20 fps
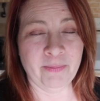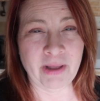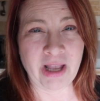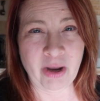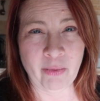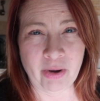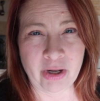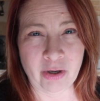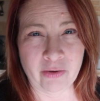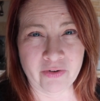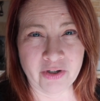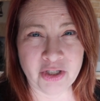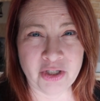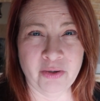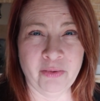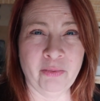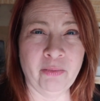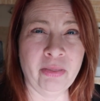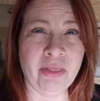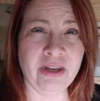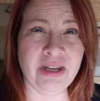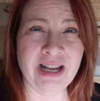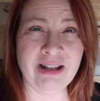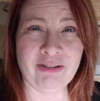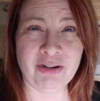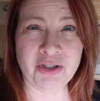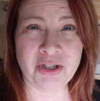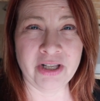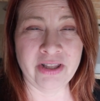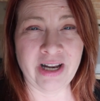um, I went over to the
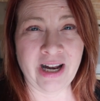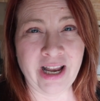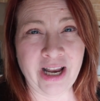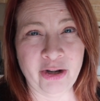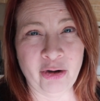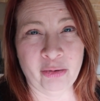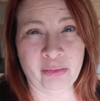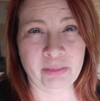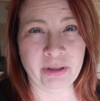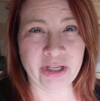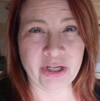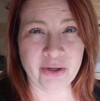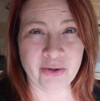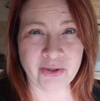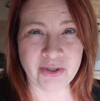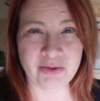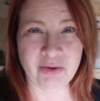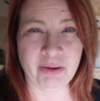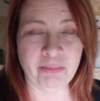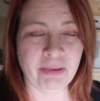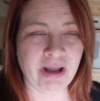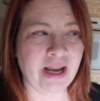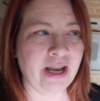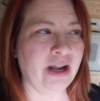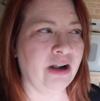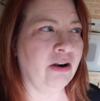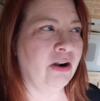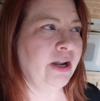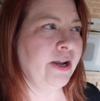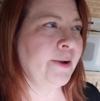Dollar Tree that I normally go to in my
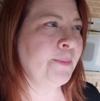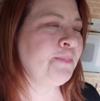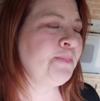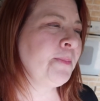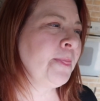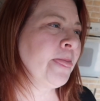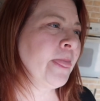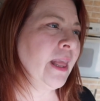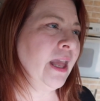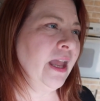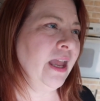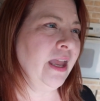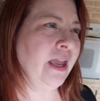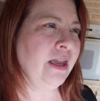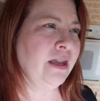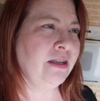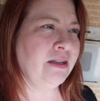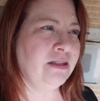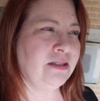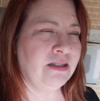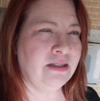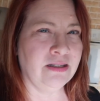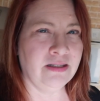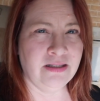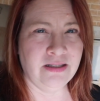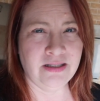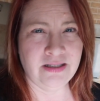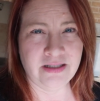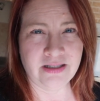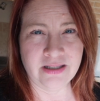area and
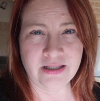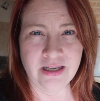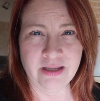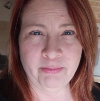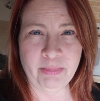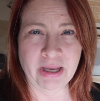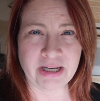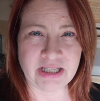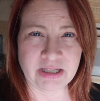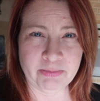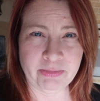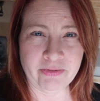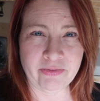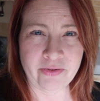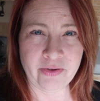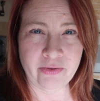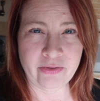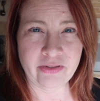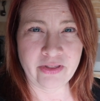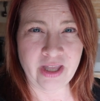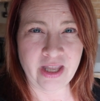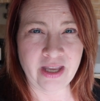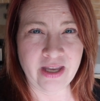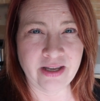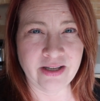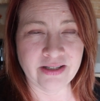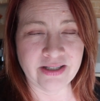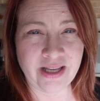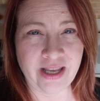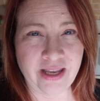picked up a few
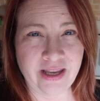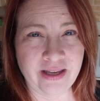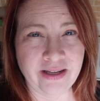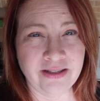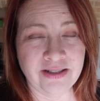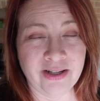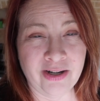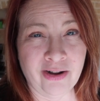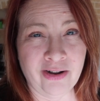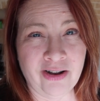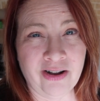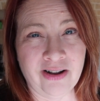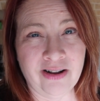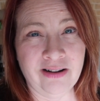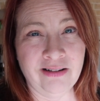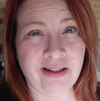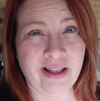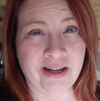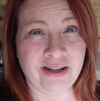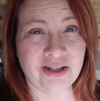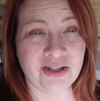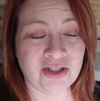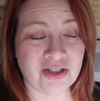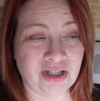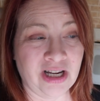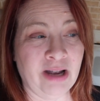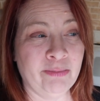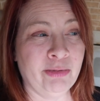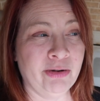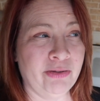things and did a haul and a
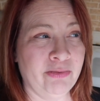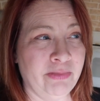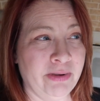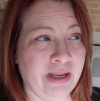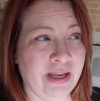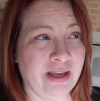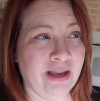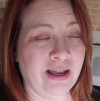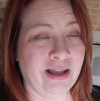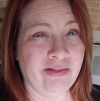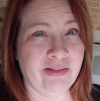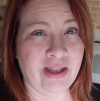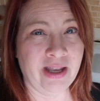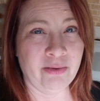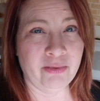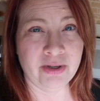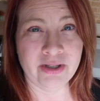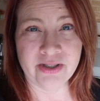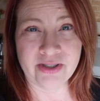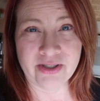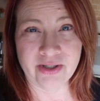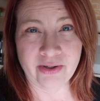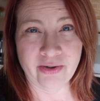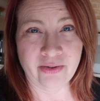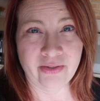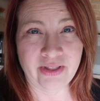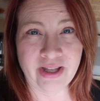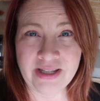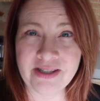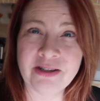shop with me on that one.
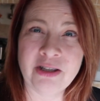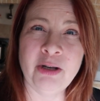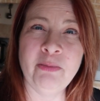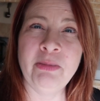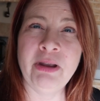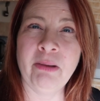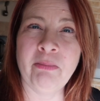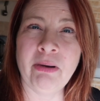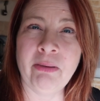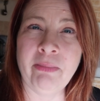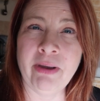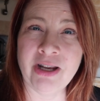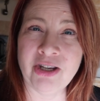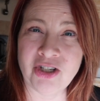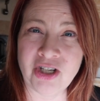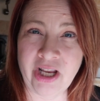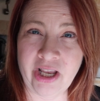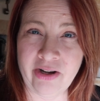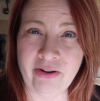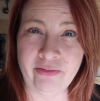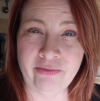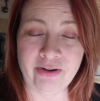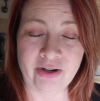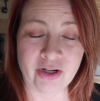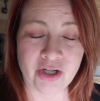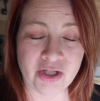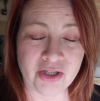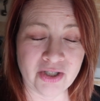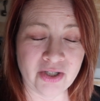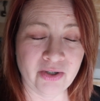So that's going to be up on my channel
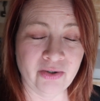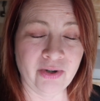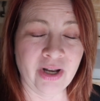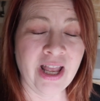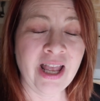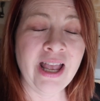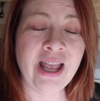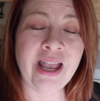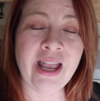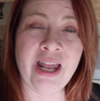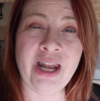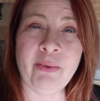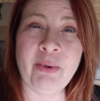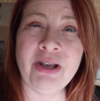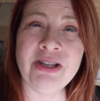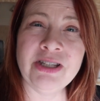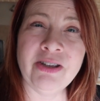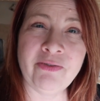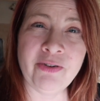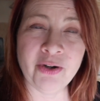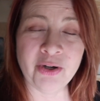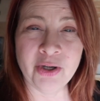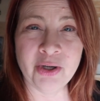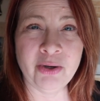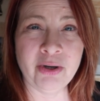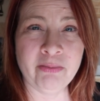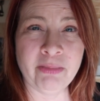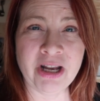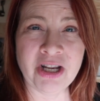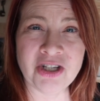very soon. Anyways, if you're
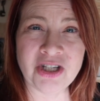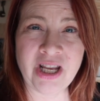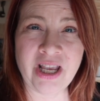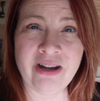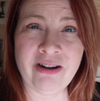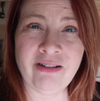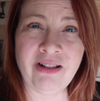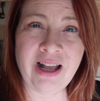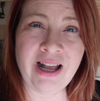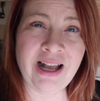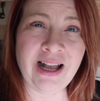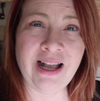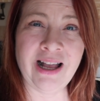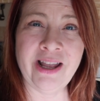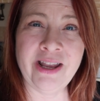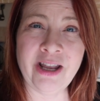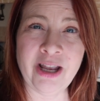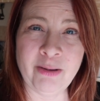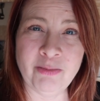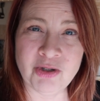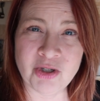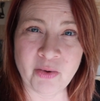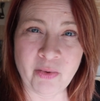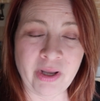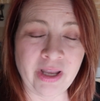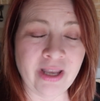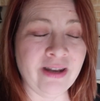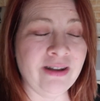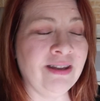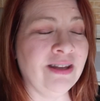new to my channel, hi, I'm
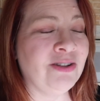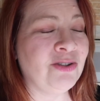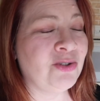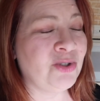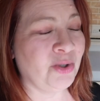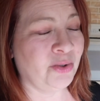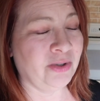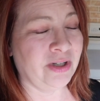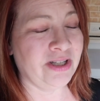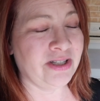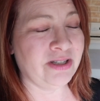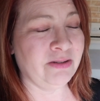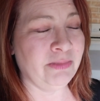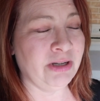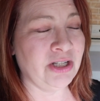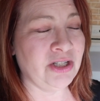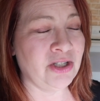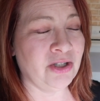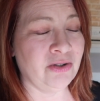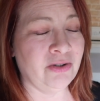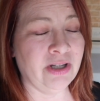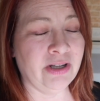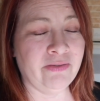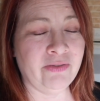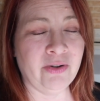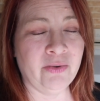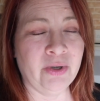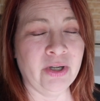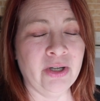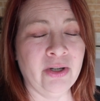Joanne. It's so nice to meet you.
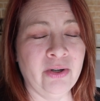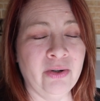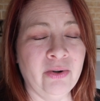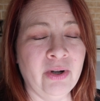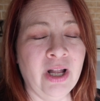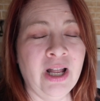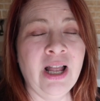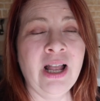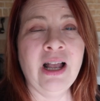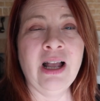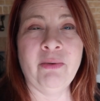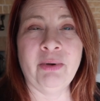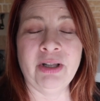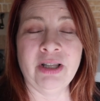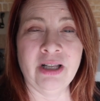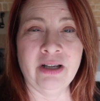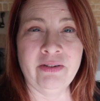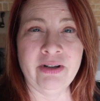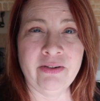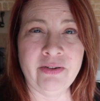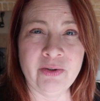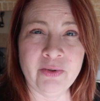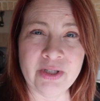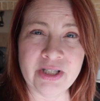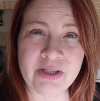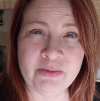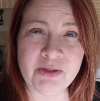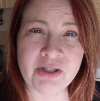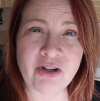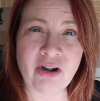If you are new, would love it if you
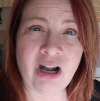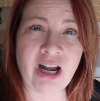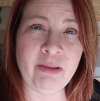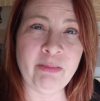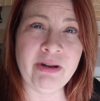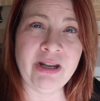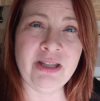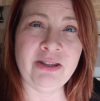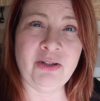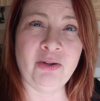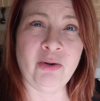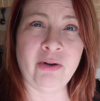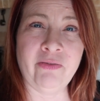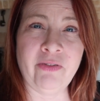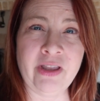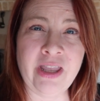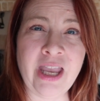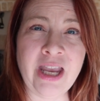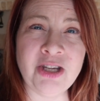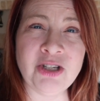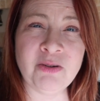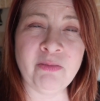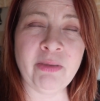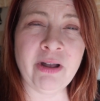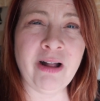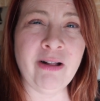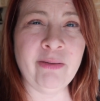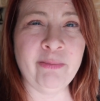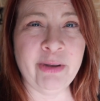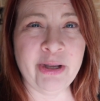would subscribe and hit the notification
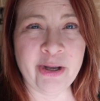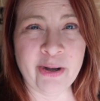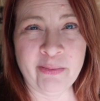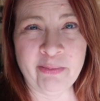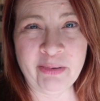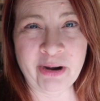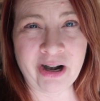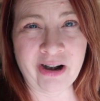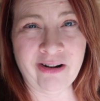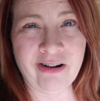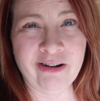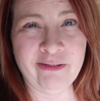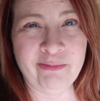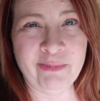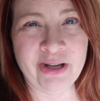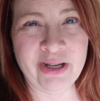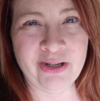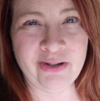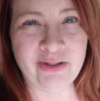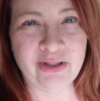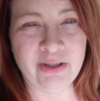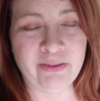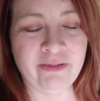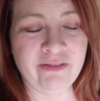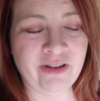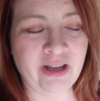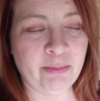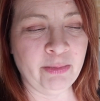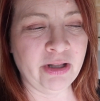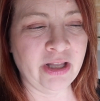bell and become part of my YouTube
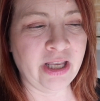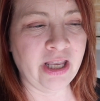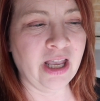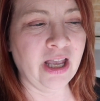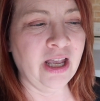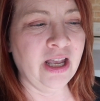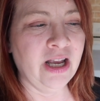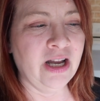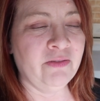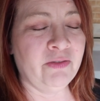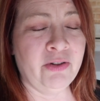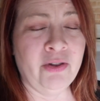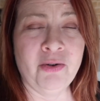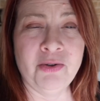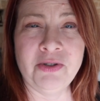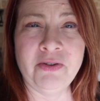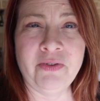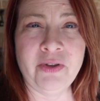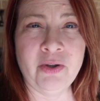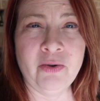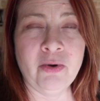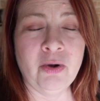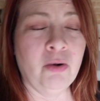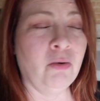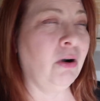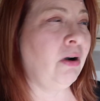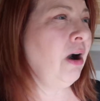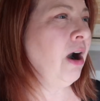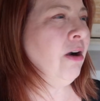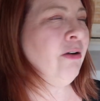family. For those of you
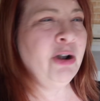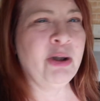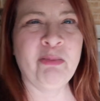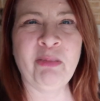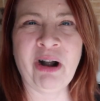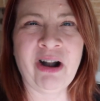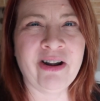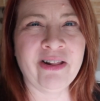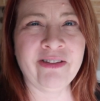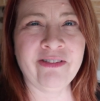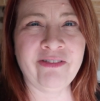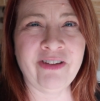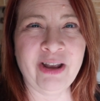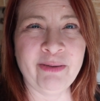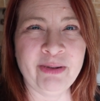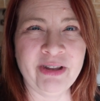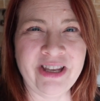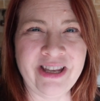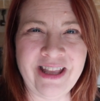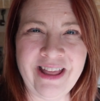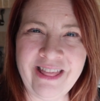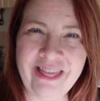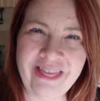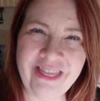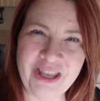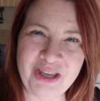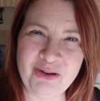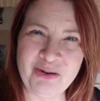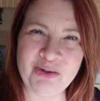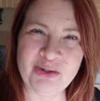who are already part of the family,
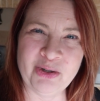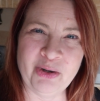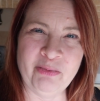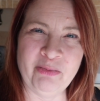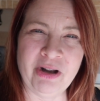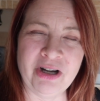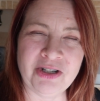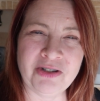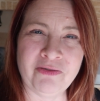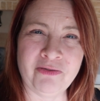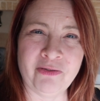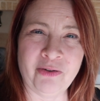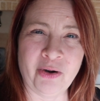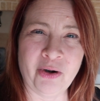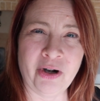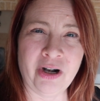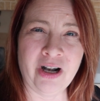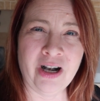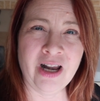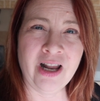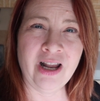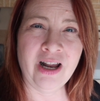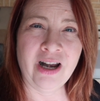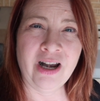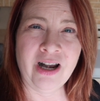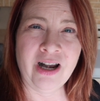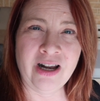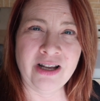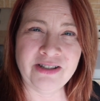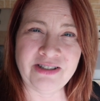thank you so much for
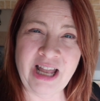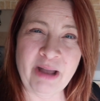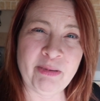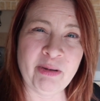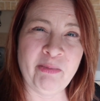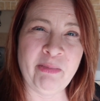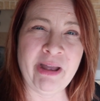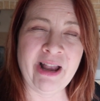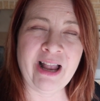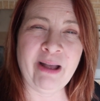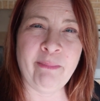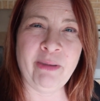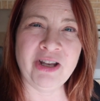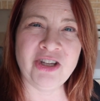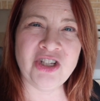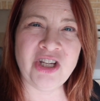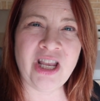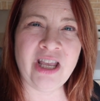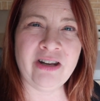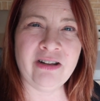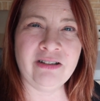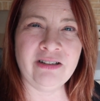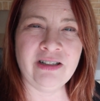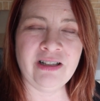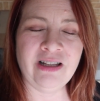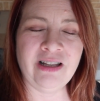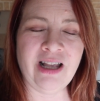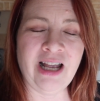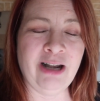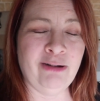stopping back on my
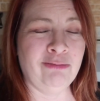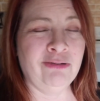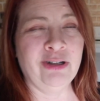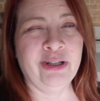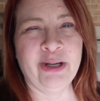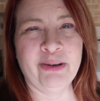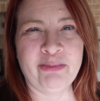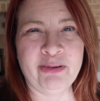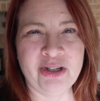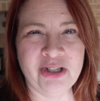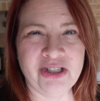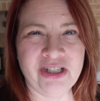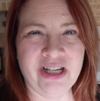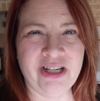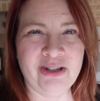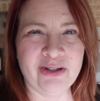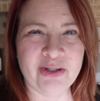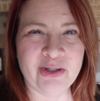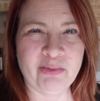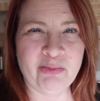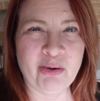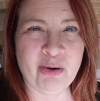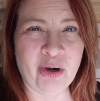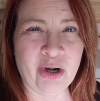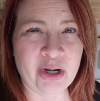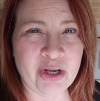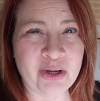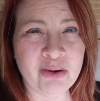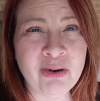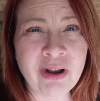channel. I really appreciate your
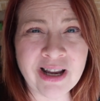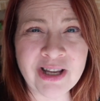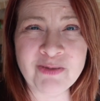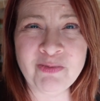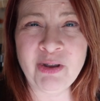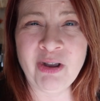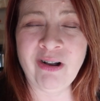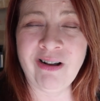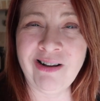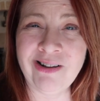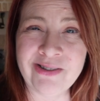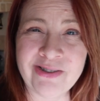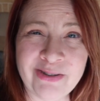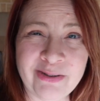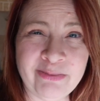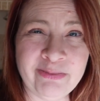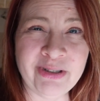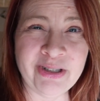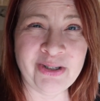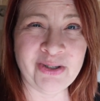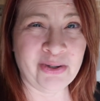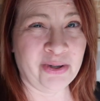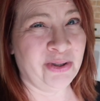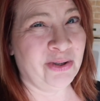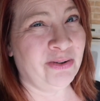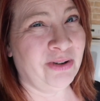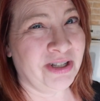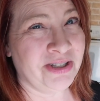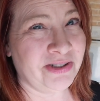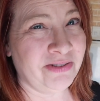support. You guys be awesome. Enjoy
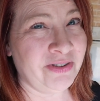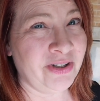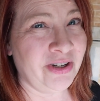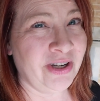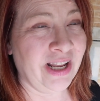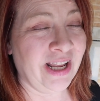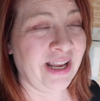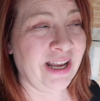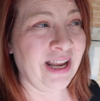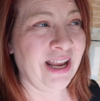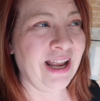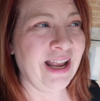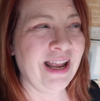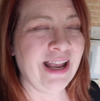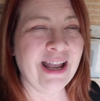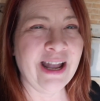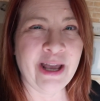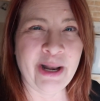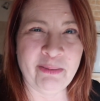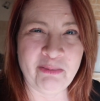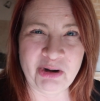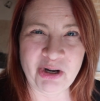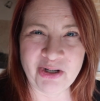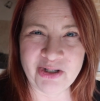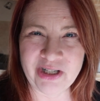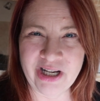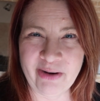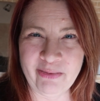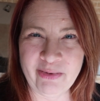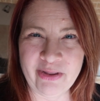the rest of your day, and I'm going
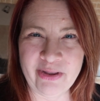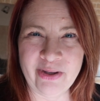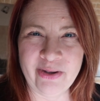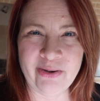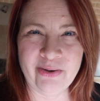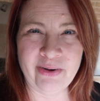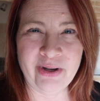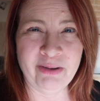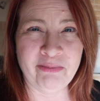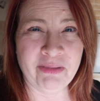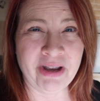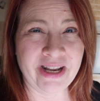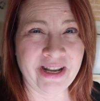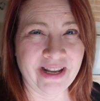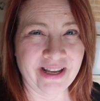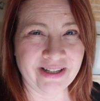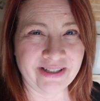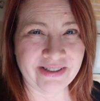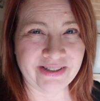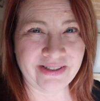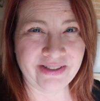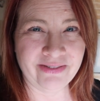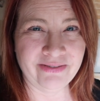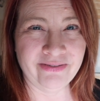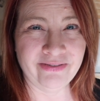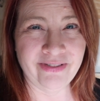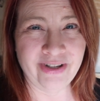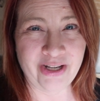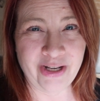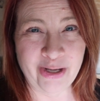to chat with you in my next
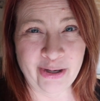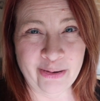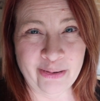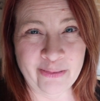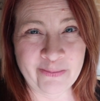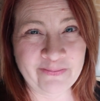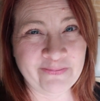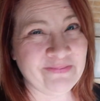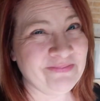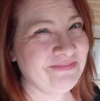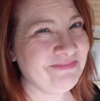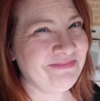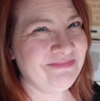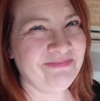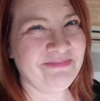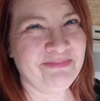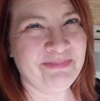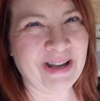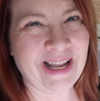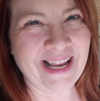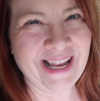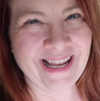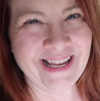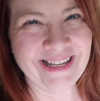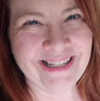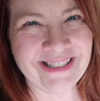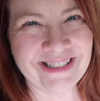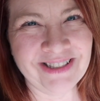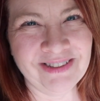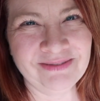video. Bye,
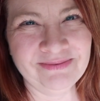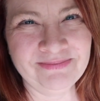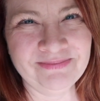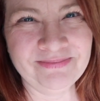guys.